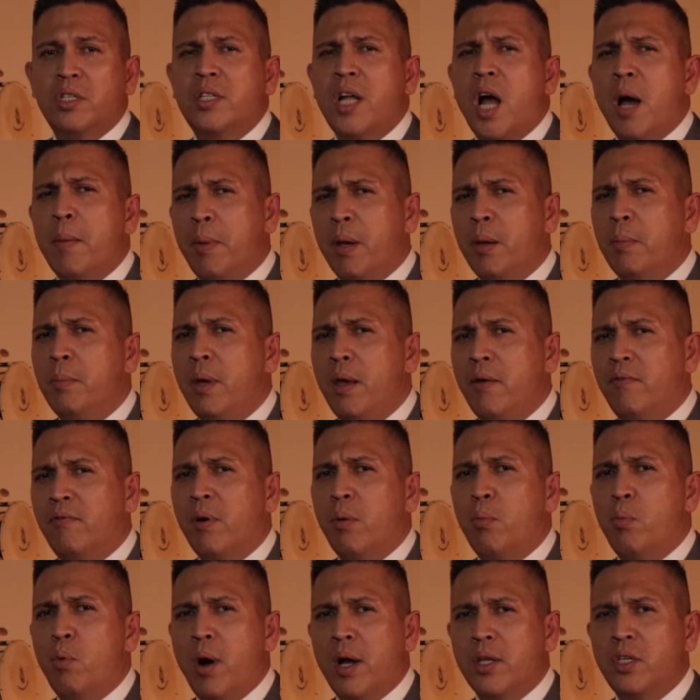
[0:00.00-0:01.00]
stopping me
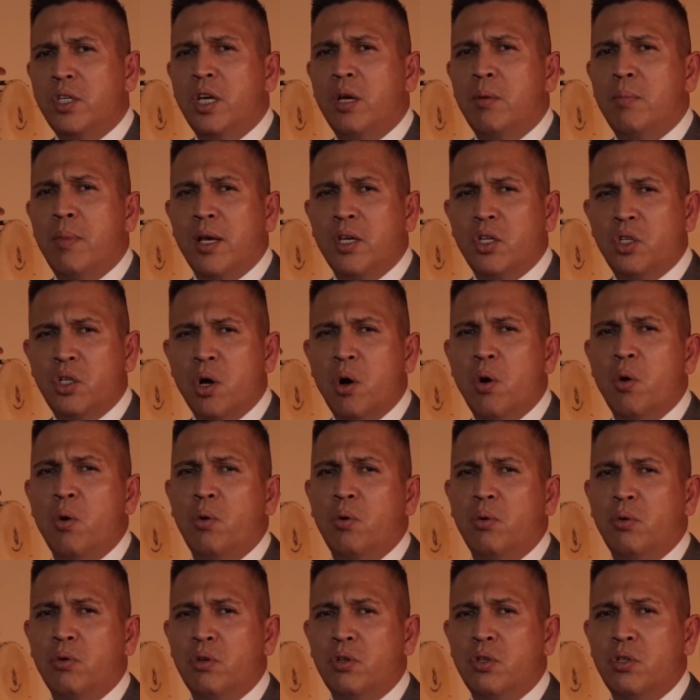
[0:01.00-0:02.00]
from watching my
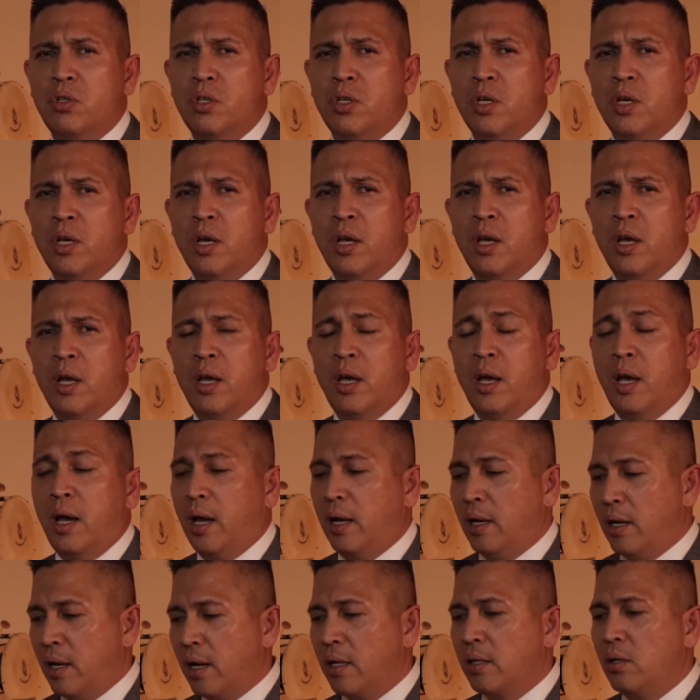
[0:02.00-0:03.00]
shows
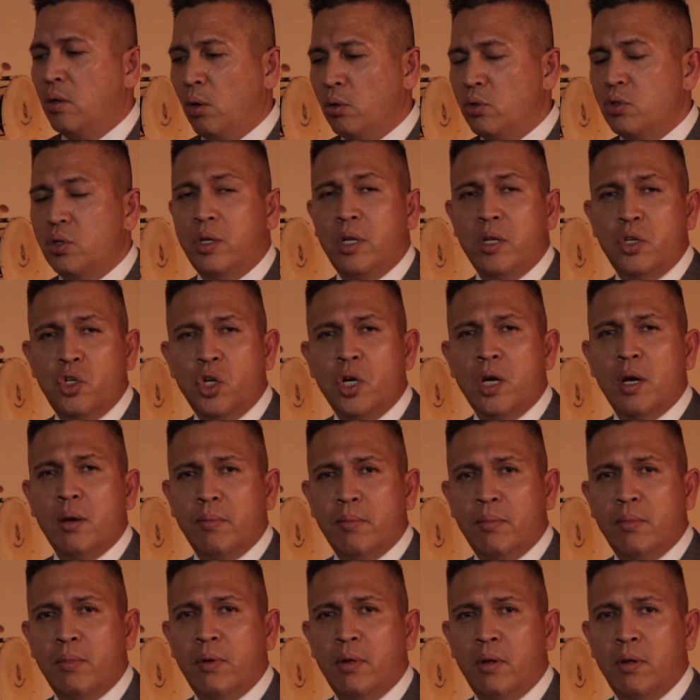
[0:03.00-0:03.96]
and not go to the gym?